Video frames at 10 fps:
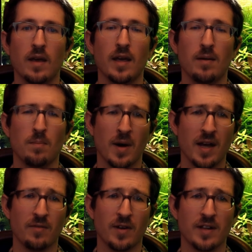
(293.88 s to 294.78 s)
And
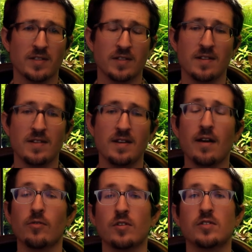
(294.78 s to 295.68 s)
my advice is to
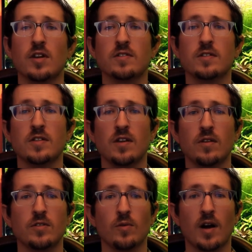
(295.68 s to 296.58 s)
never adjust the C
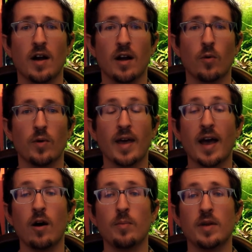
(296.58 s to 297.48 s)
O two higher
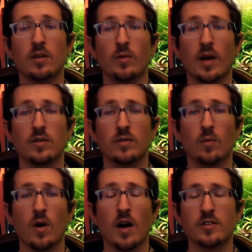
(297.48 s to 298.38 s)
without being around to
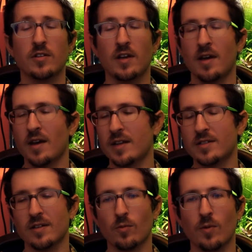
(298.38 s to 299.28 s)
watch.
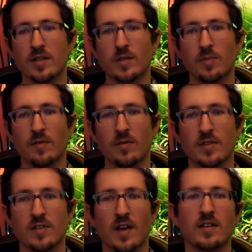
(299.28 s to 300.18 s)
That's a recipe for
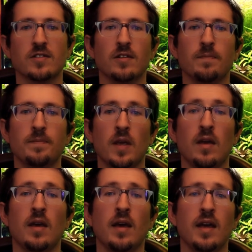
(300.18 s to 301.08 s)
disaster.
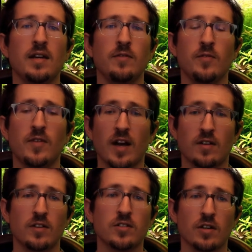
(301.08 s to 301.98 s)
And if you've
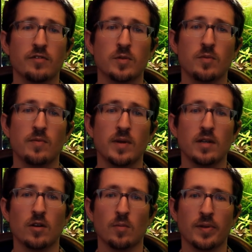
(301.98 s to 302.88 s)
got good surface
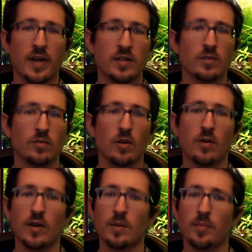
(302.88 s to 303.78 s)
movement, your plants are
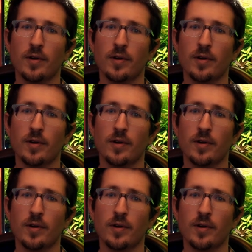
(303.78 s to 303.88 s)
growing and